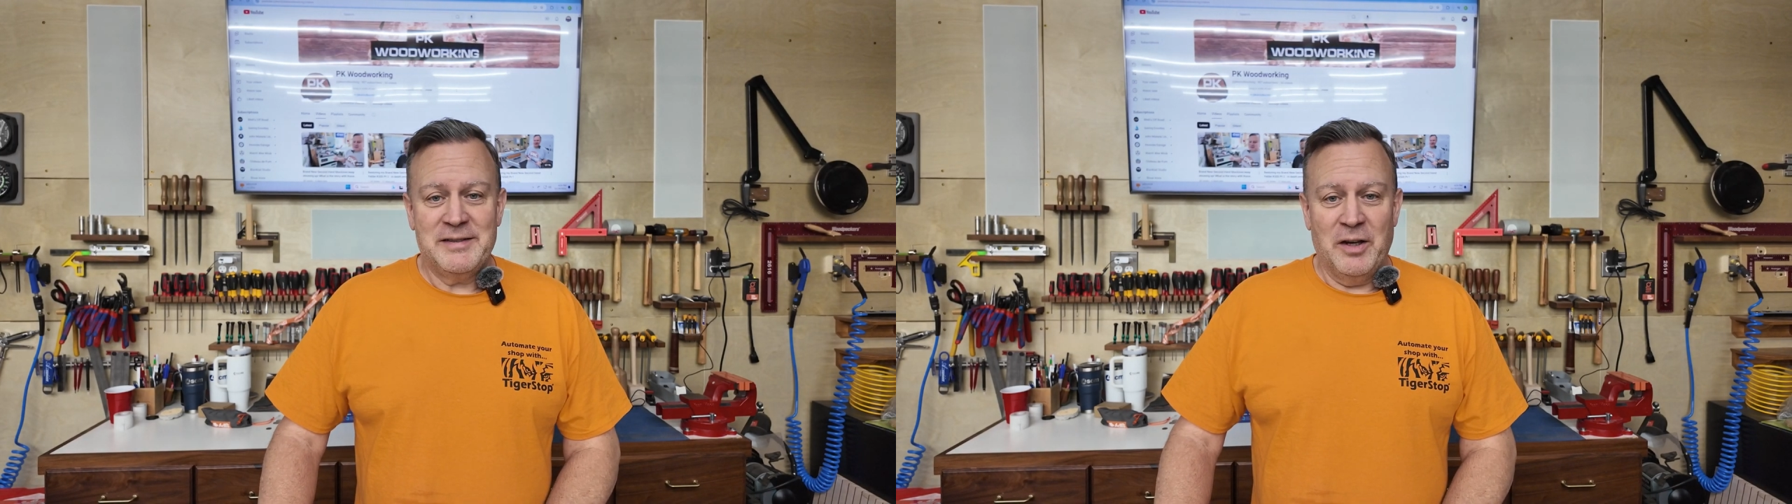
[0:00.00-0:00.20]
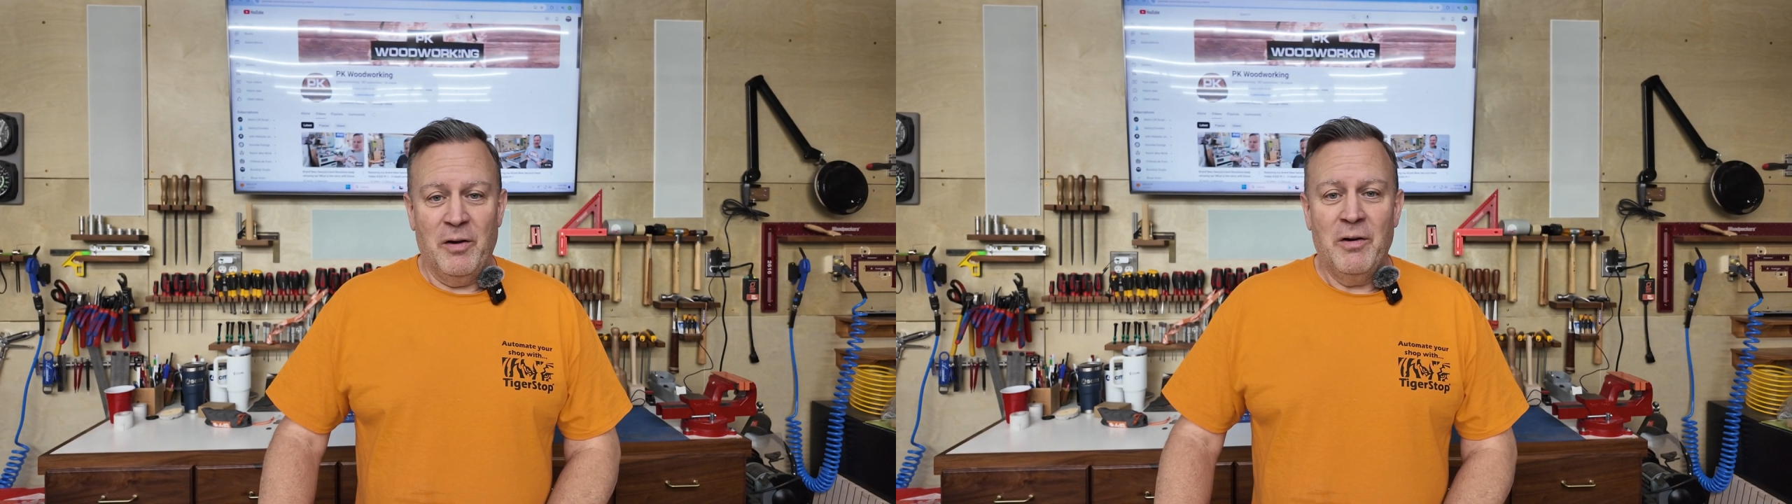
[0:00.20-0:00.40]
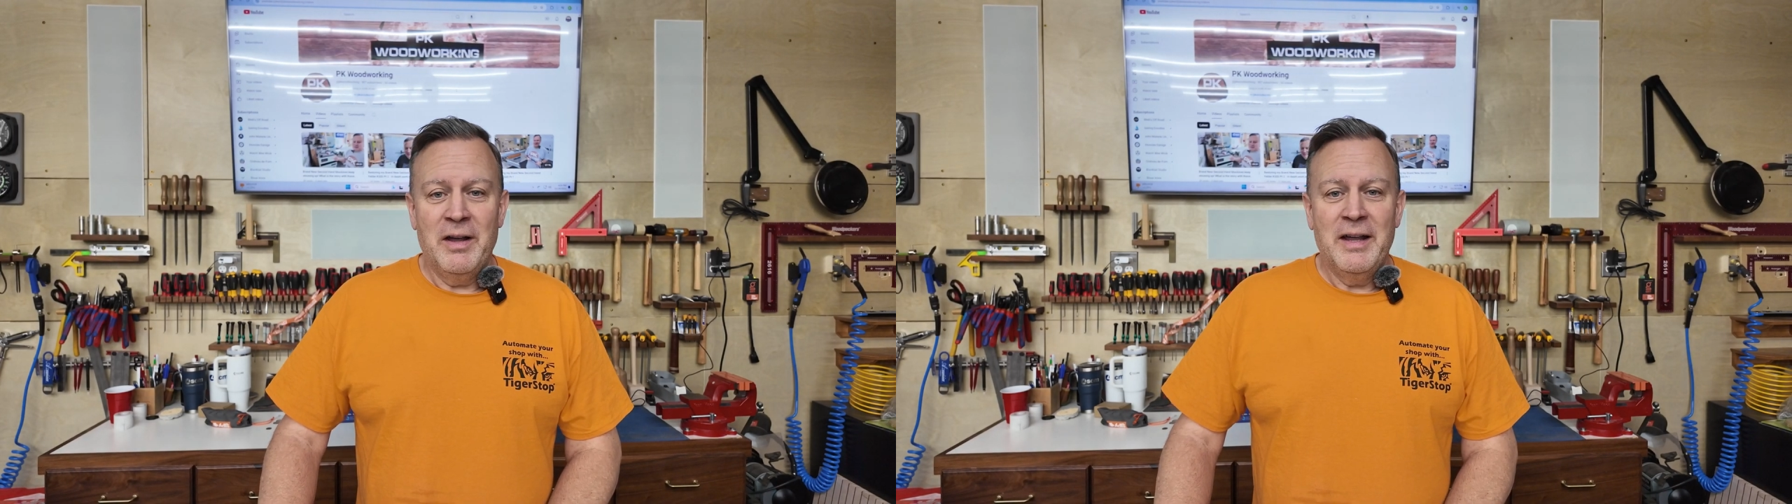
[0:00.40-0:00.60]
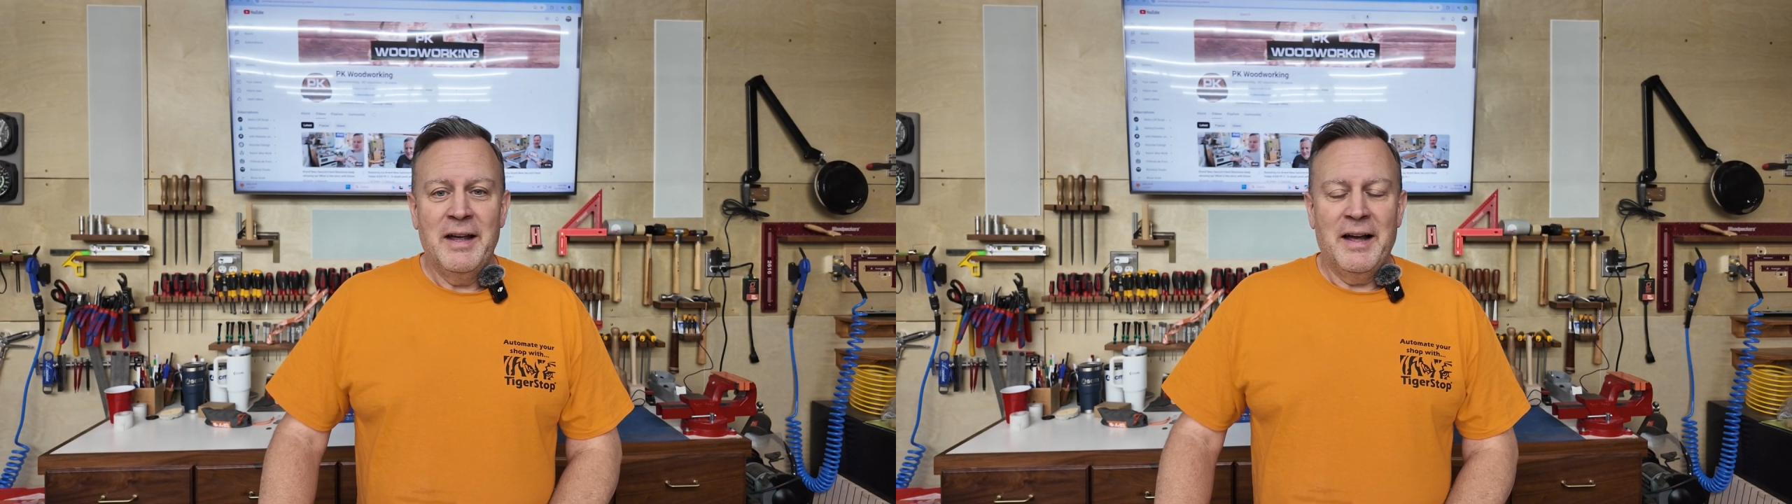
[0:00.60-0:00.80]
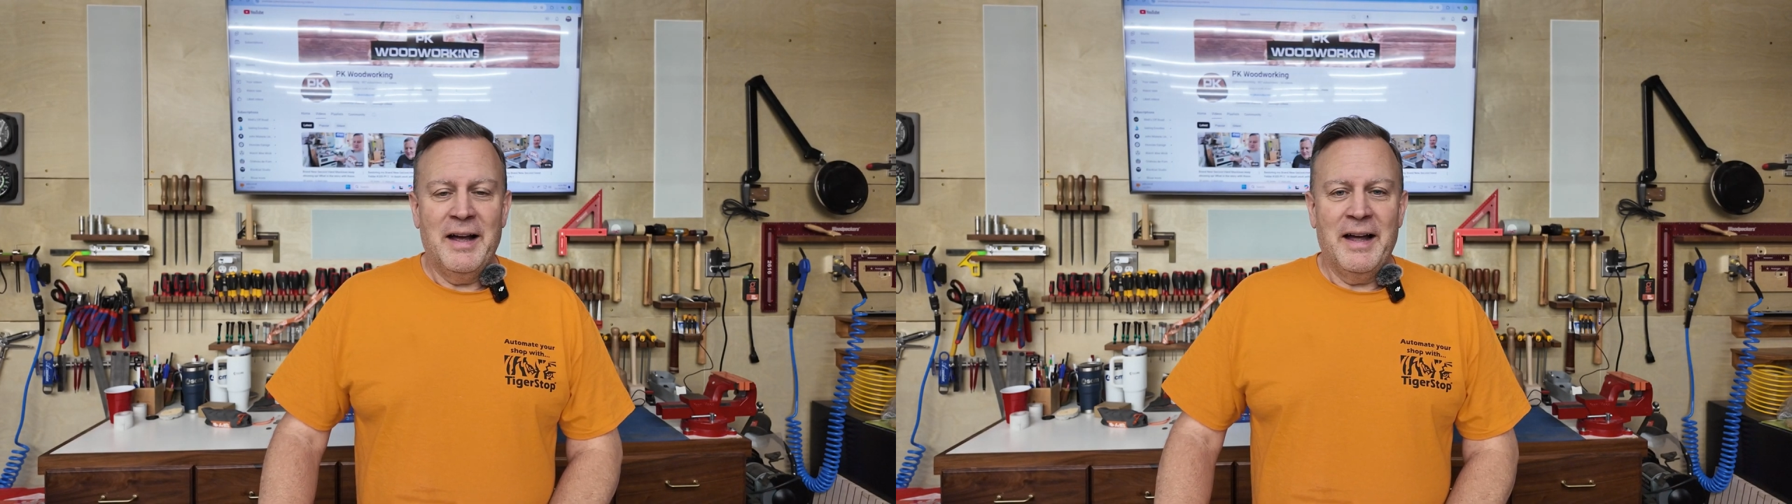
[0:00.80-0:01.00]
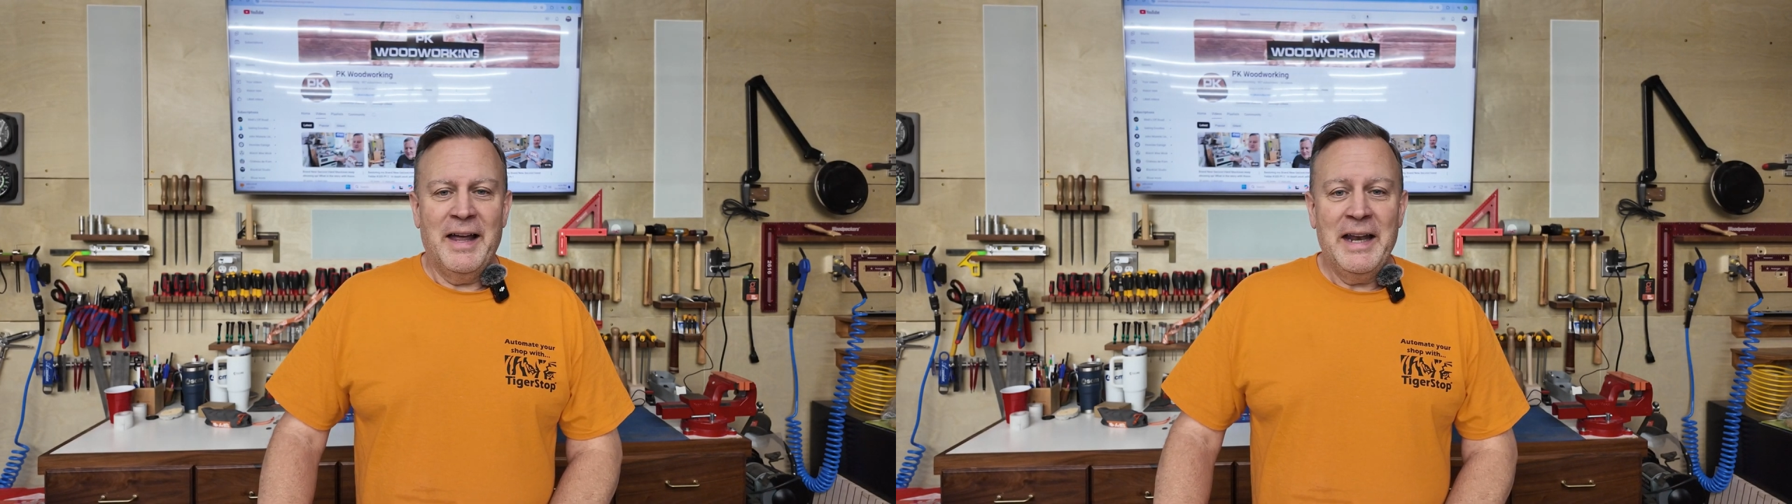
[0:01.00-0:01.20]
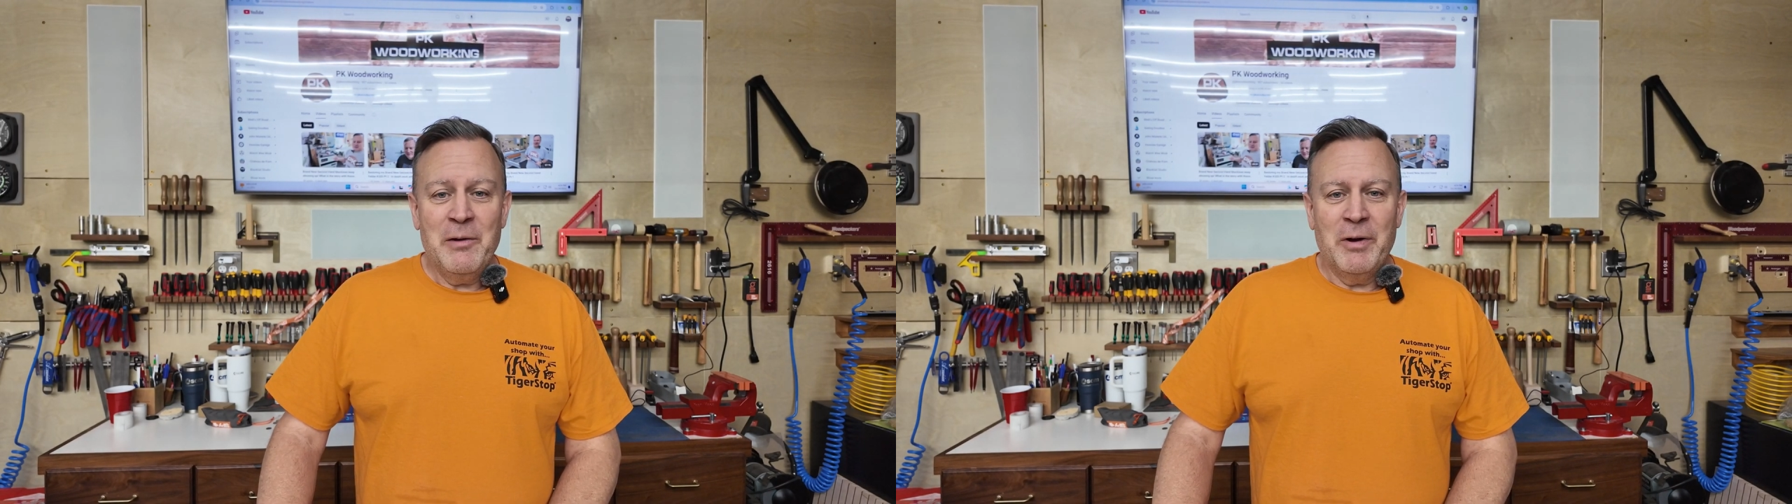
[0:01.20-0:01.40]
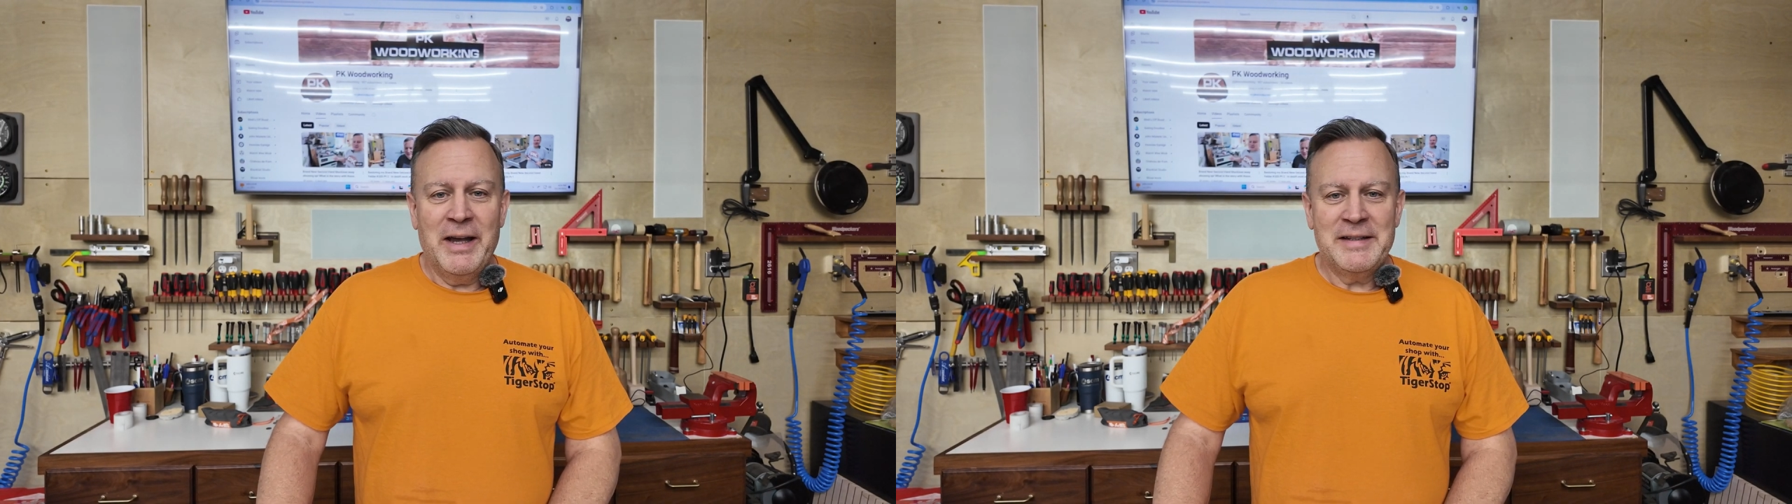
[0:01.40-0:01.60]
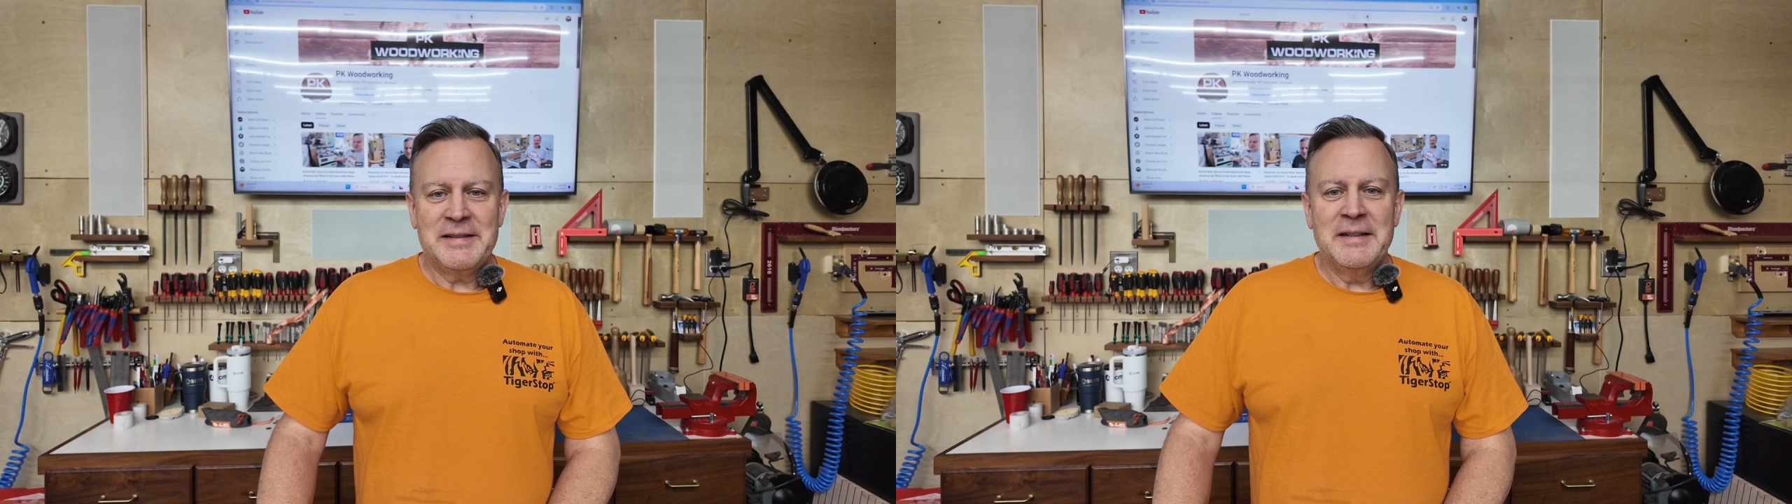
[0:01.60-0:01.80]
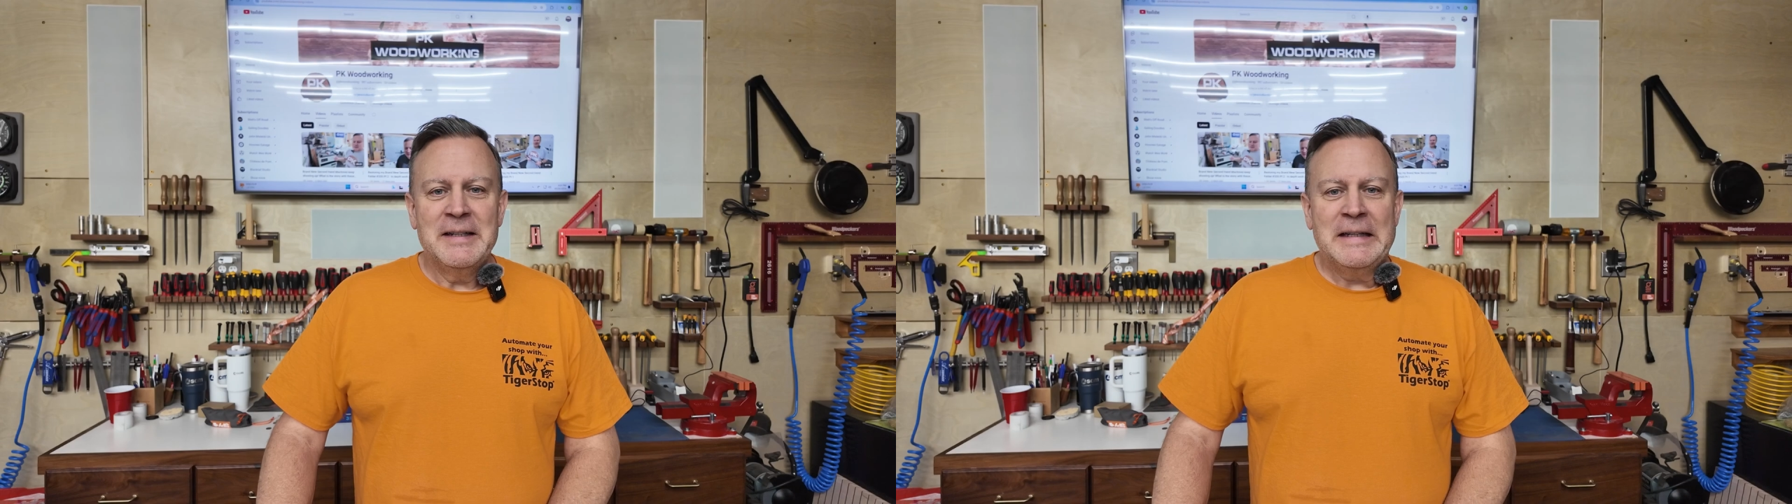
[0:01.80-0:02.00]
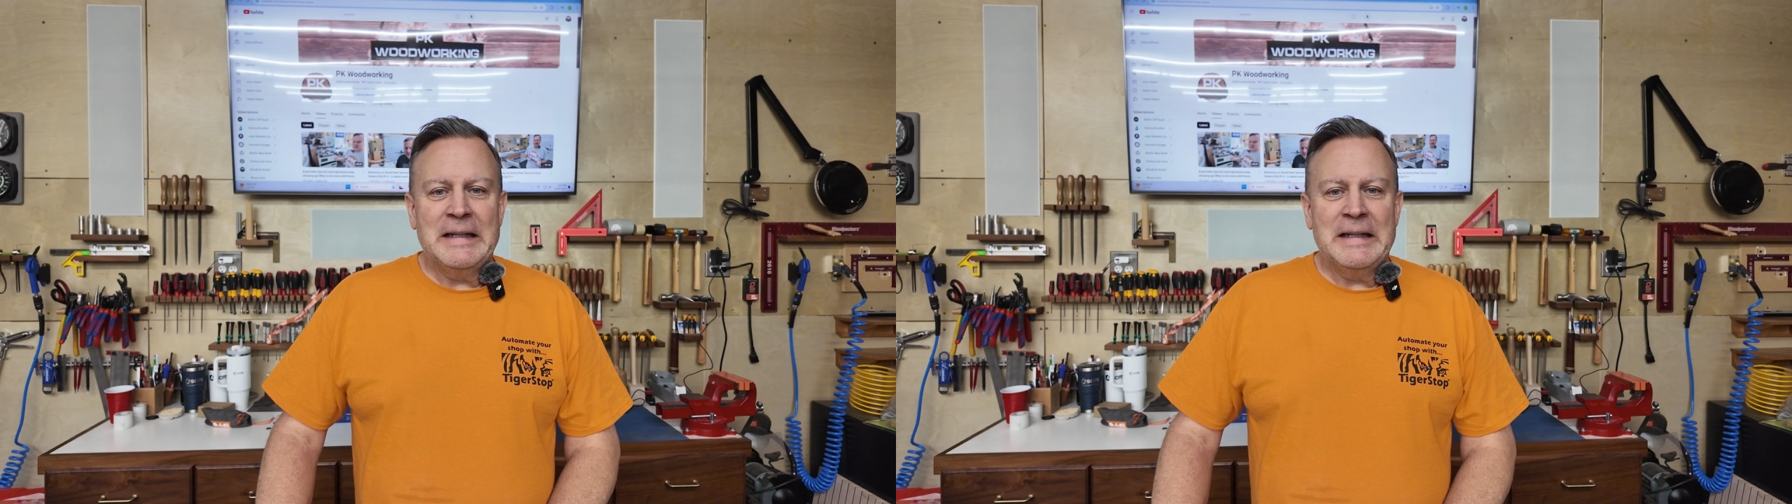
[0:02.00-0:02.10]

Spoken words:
So anyways,